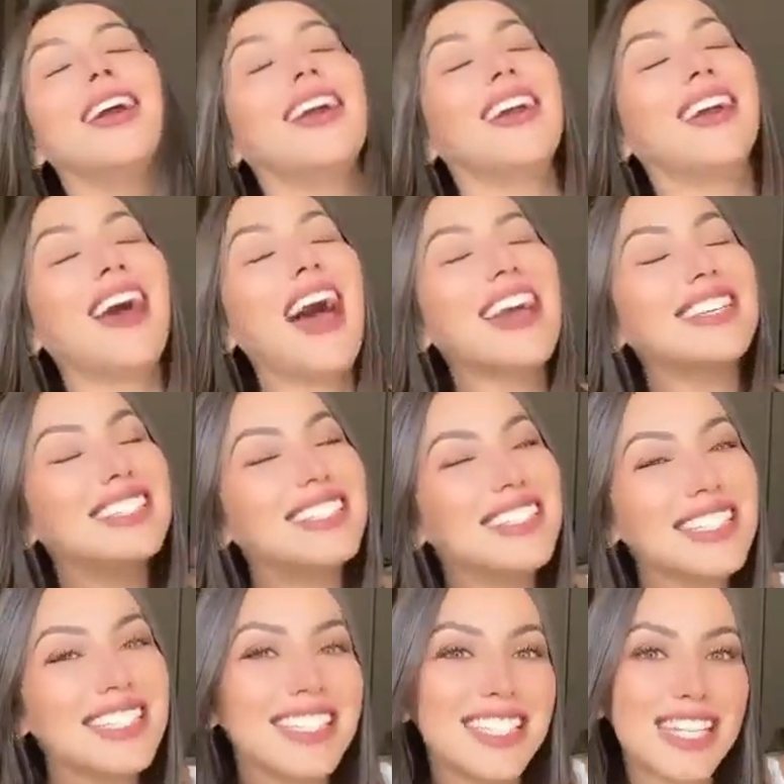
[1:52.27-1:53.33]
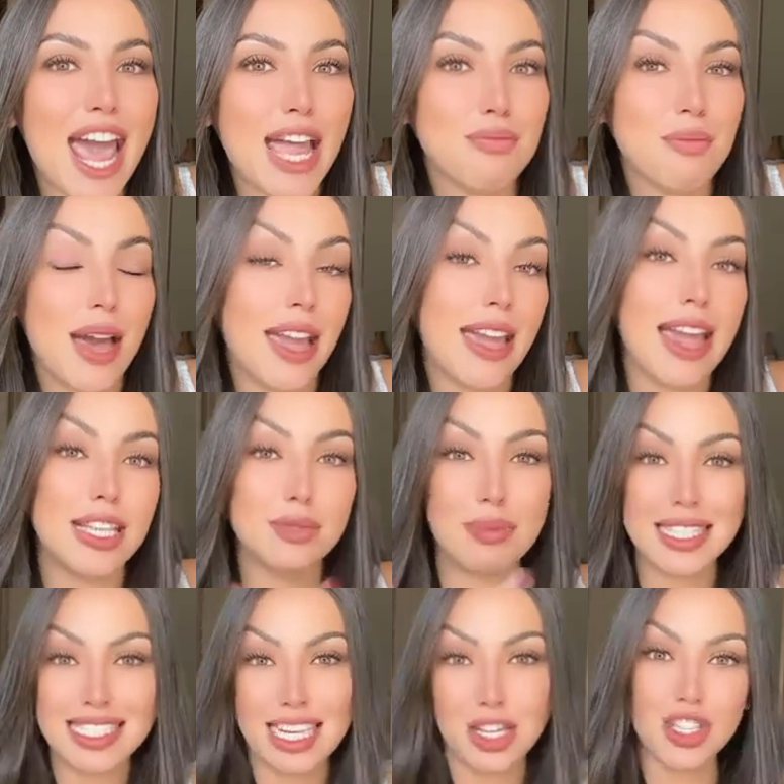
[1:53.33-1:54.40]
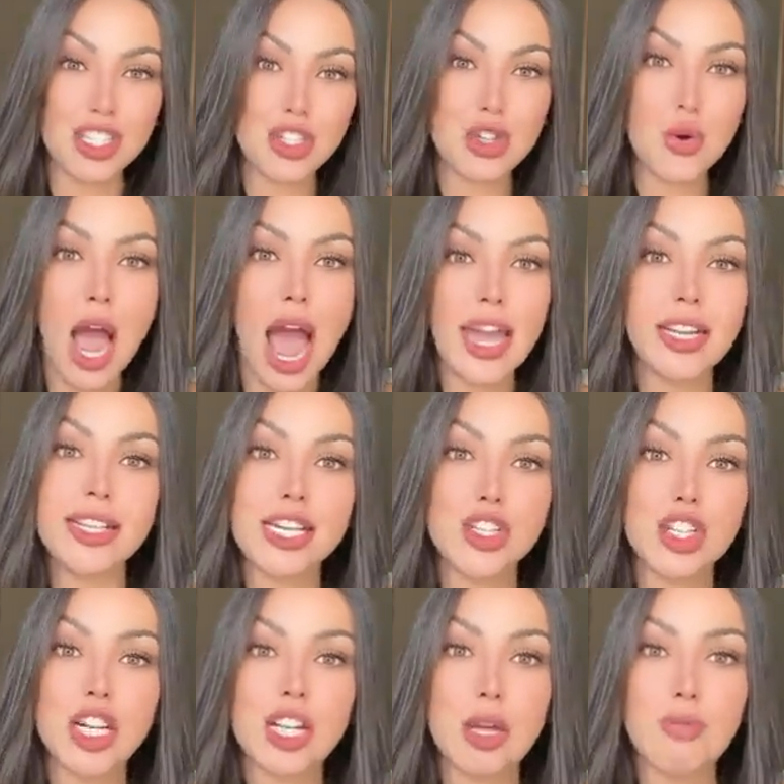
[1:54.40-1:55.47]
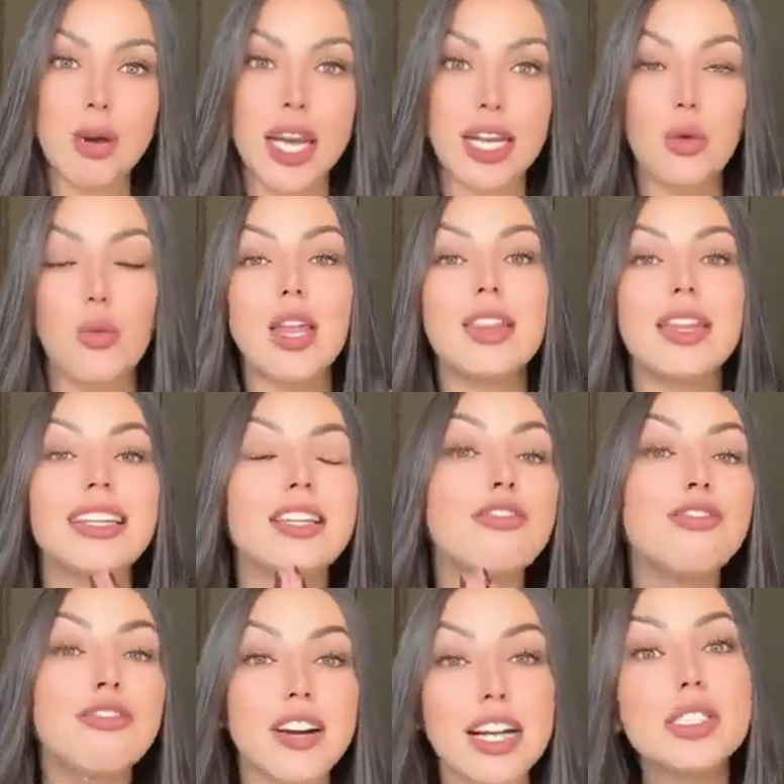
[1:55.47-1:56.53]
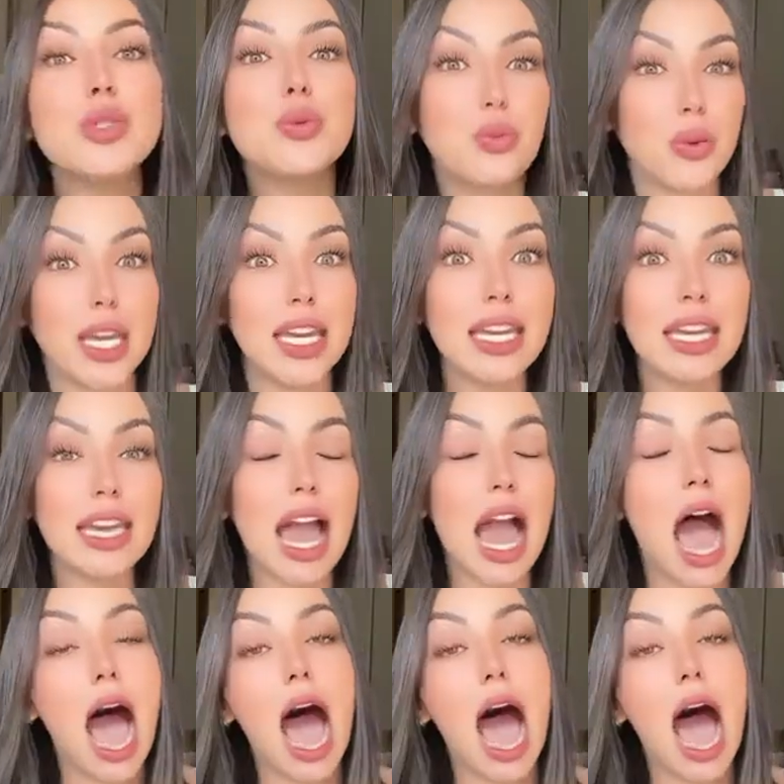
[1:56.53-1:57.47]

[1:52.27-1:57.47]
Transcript: And I didn't set my expectations too high initially, but within the first week,